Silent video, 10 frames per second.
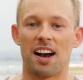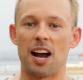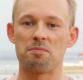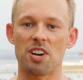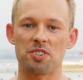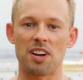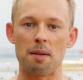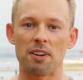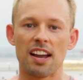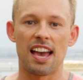I'm Josh
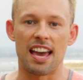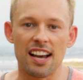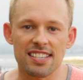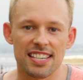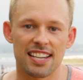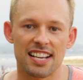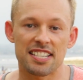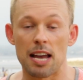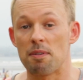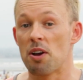Reimer, and I'll see you next
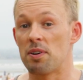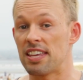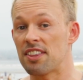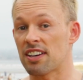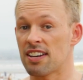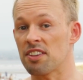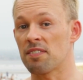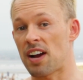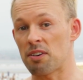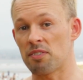time with either another
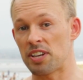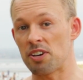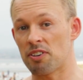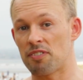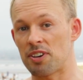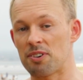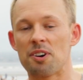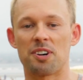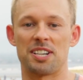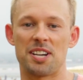viral video review
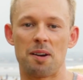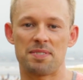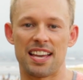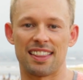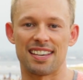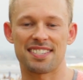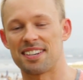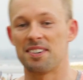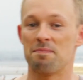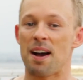or a top 10 list.
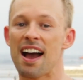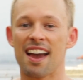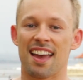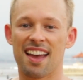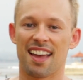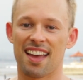Bye.